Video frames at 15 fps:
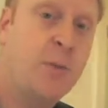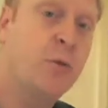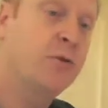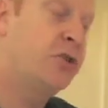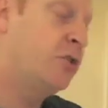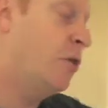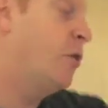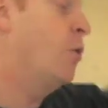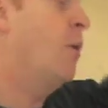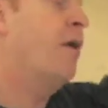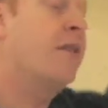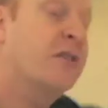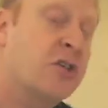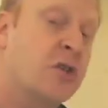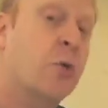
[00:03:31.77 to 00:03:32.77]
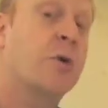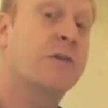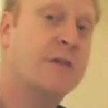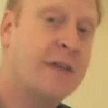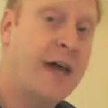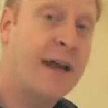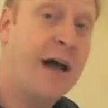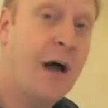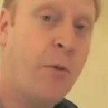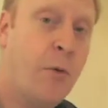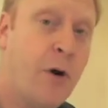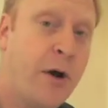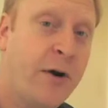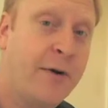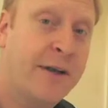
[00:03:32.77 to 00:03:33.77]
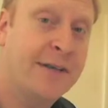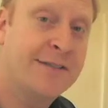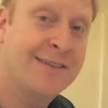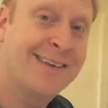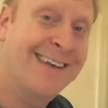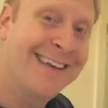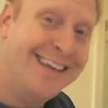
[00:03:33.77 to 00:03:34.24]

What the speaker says: we'll show you where the source of that hot water is,